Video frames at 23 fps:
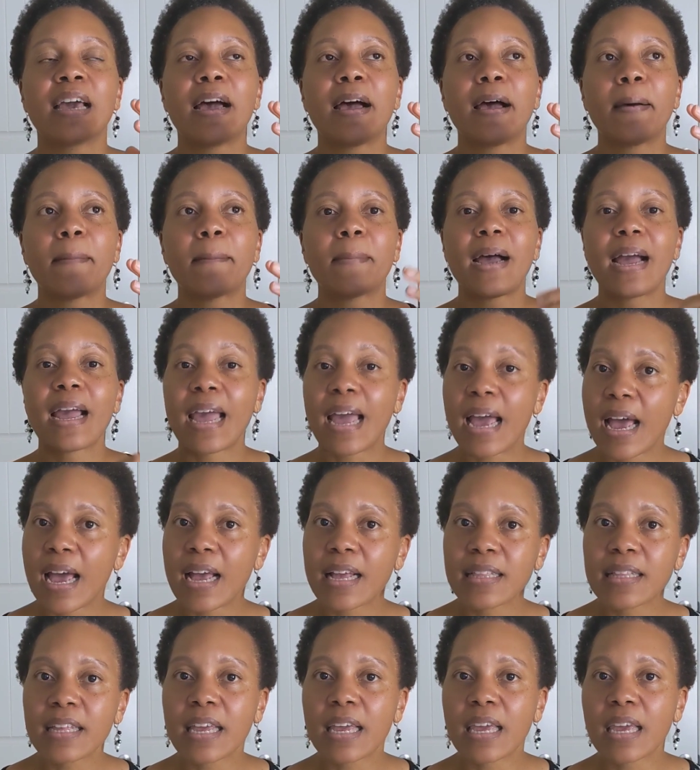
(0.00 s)
I
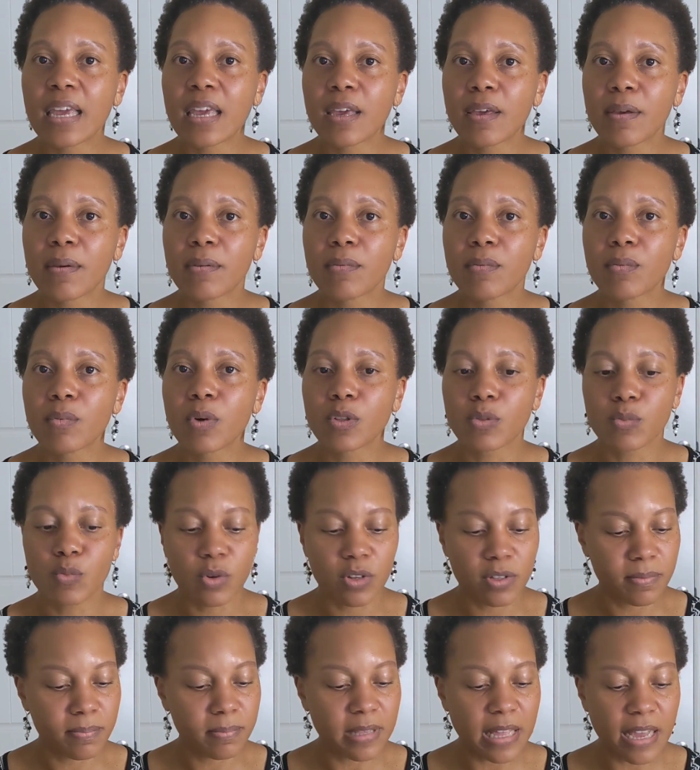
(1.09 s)
had what
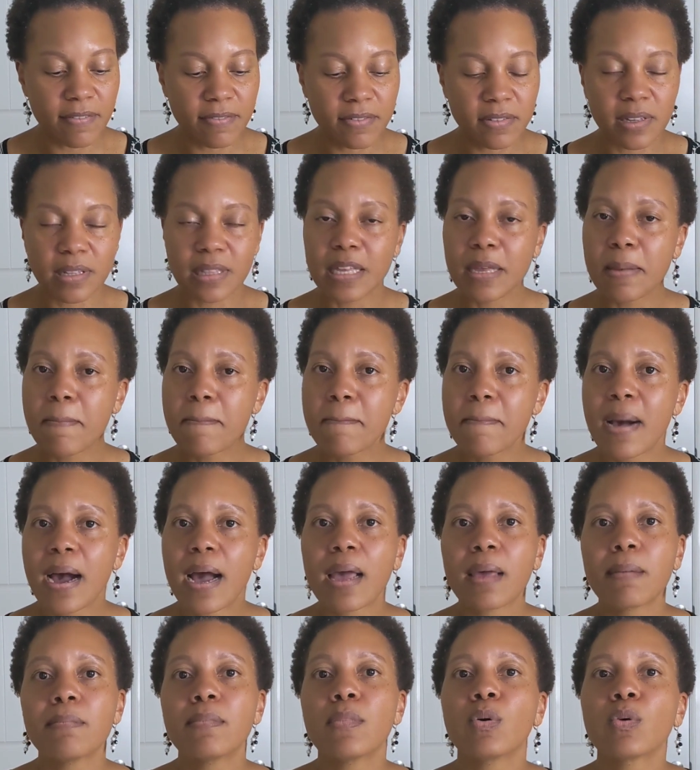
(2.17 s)
was definitely
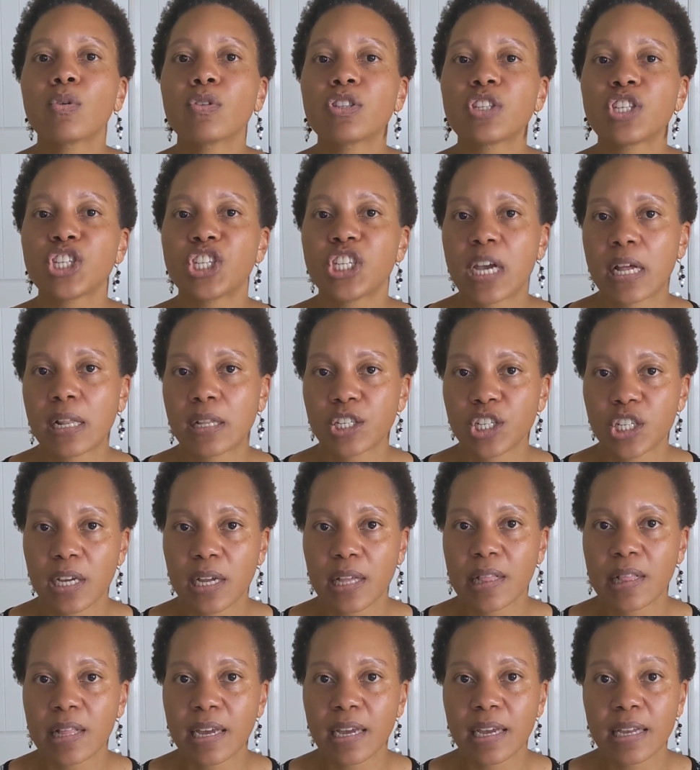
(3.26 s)
my most
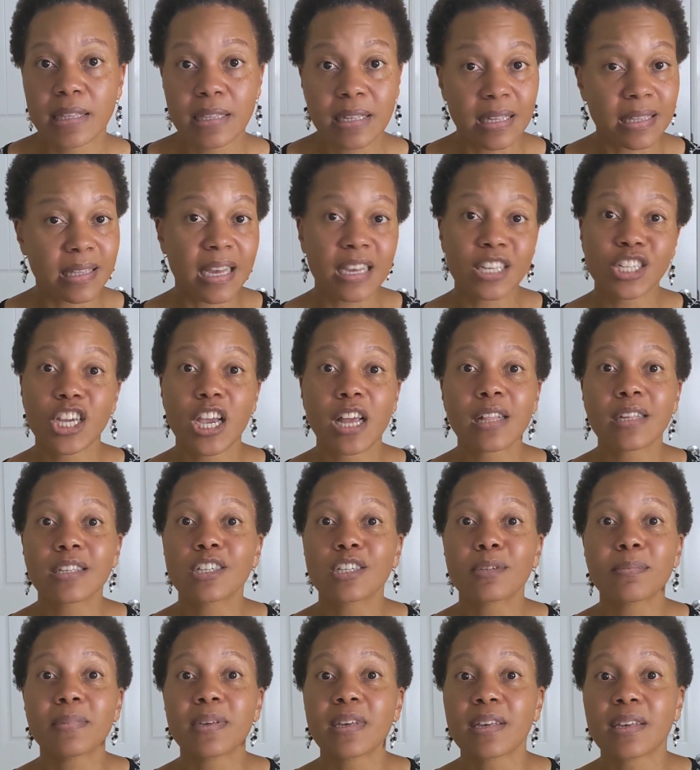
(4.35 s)
challenging client, and not
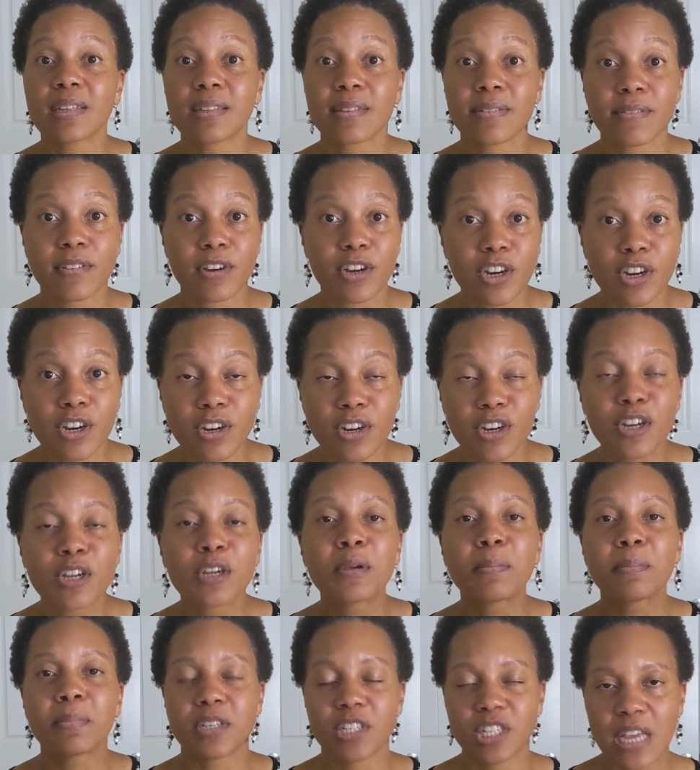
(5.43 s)
challenging because of her,
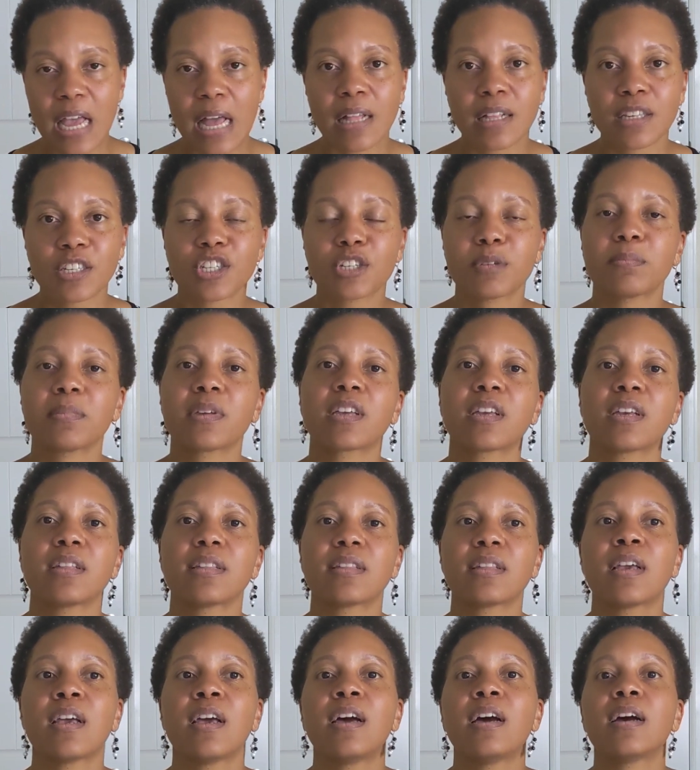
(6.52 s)
but challenging
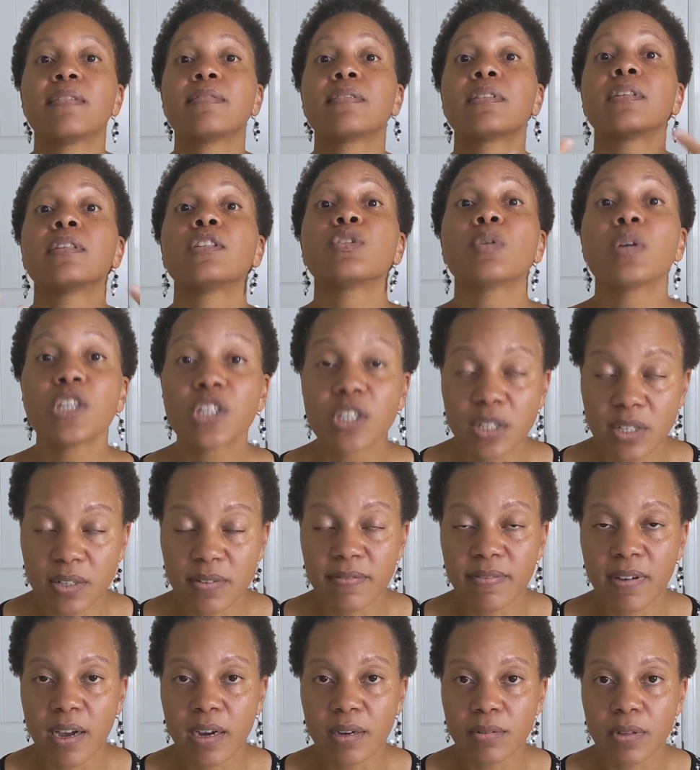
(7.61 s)
because of the situation she
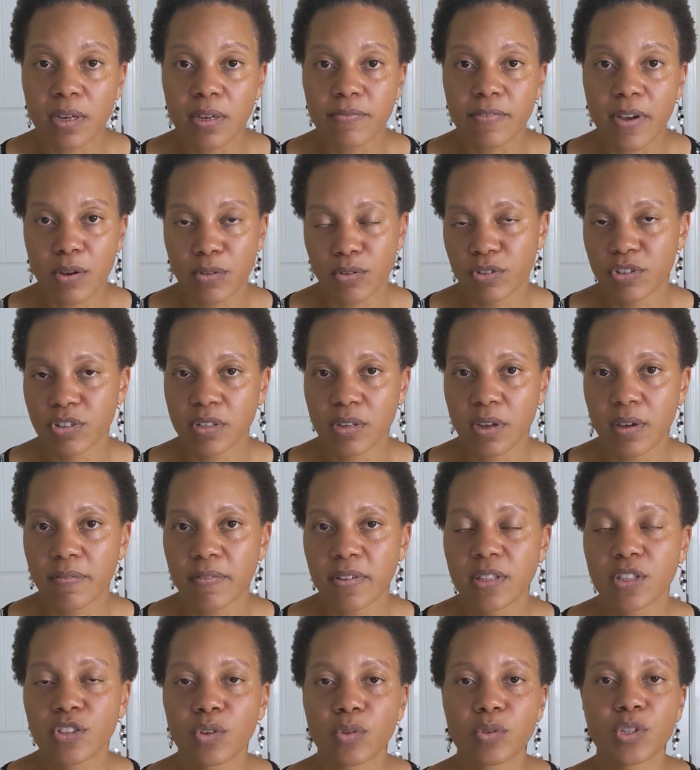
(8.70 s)
found
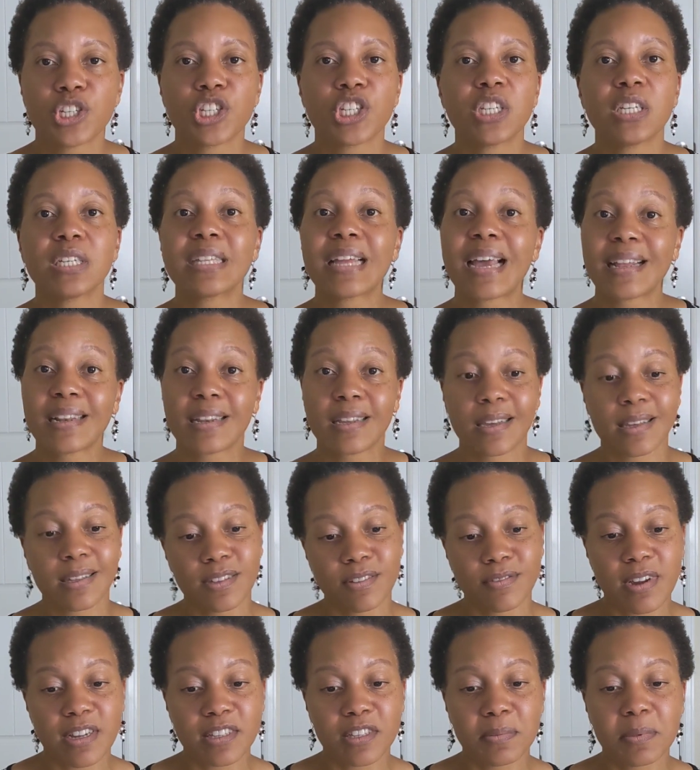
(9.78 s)
herself in. So she'd had a
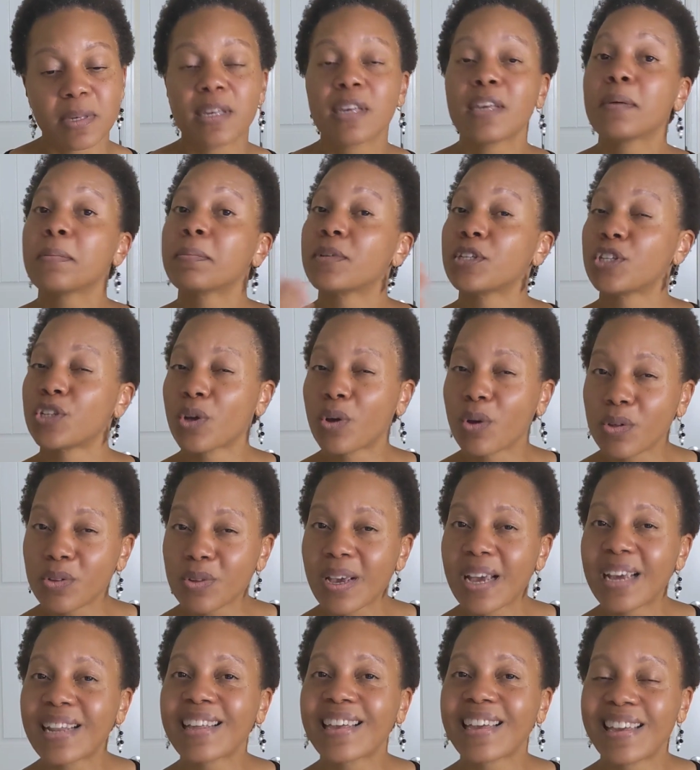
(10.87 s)
hysterectomy. She
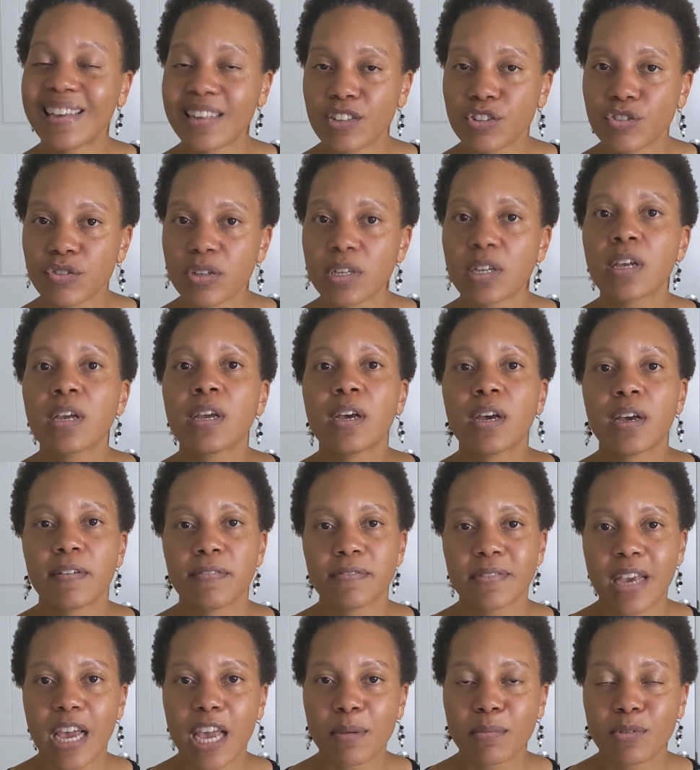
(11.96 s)
also had a history
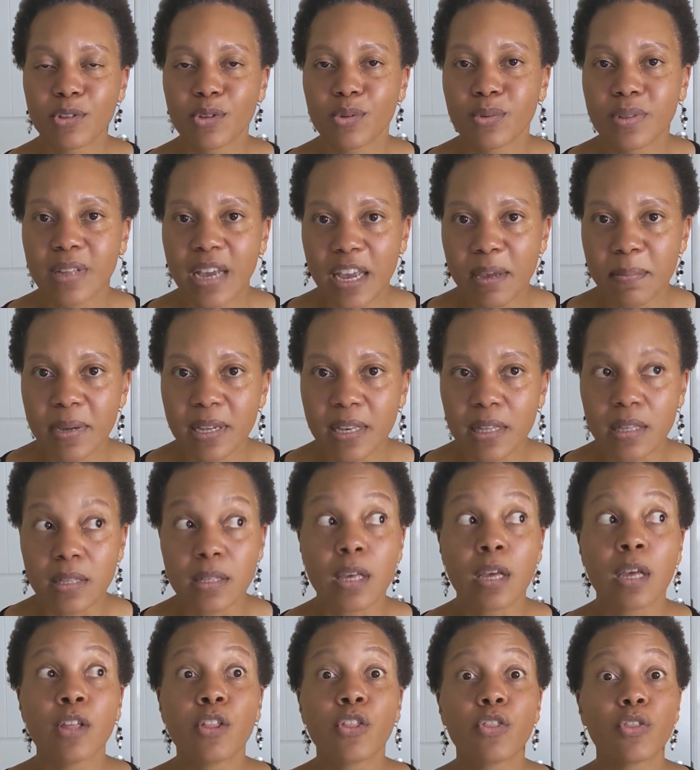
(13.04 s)
of type 2 diabetes.